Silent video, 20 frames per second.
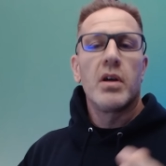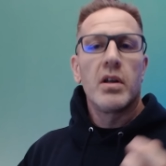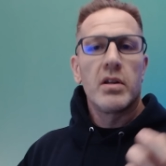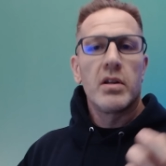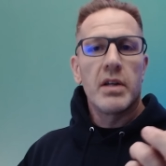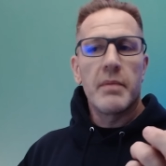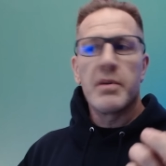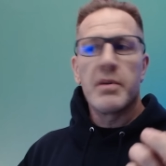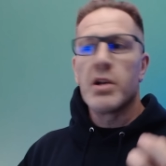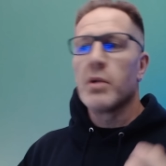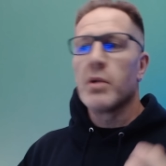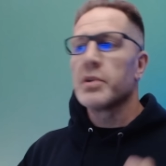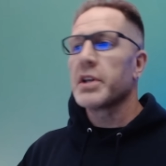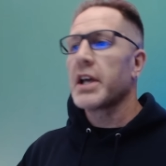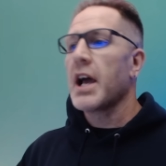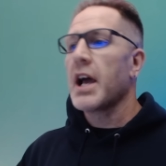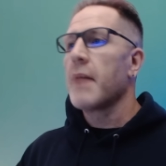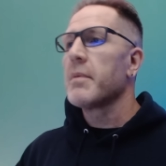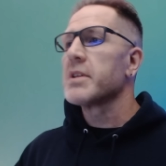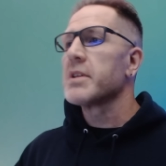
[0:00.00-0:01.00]
Let me know in the
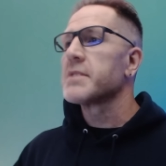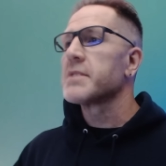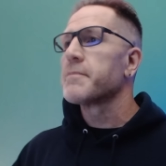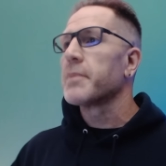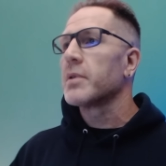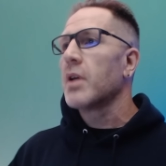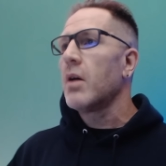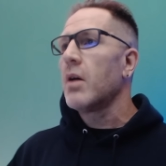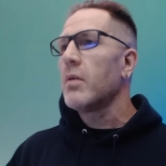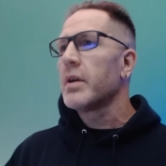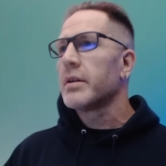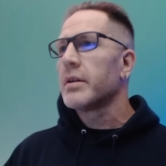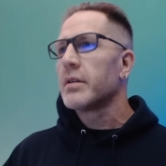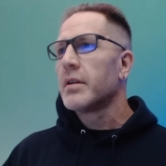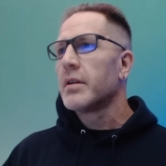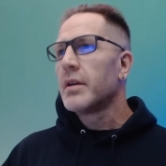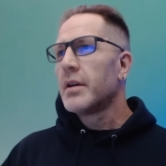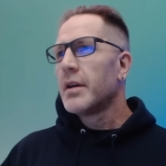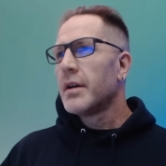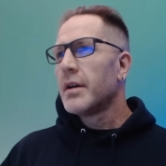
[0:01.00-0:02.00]
comments below, and
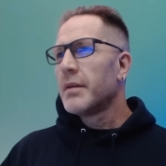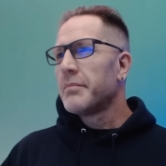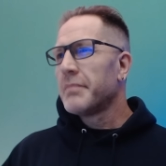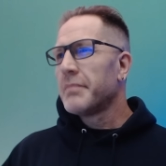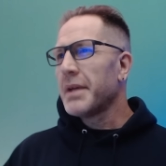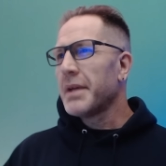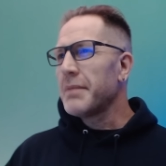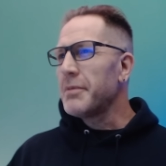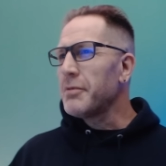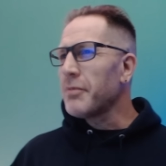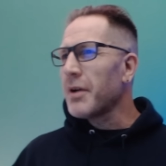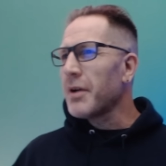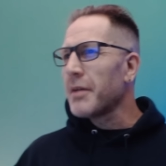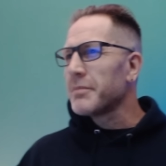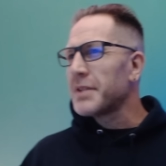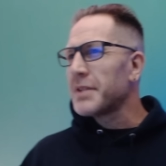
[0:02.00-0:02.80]
maybe while I'm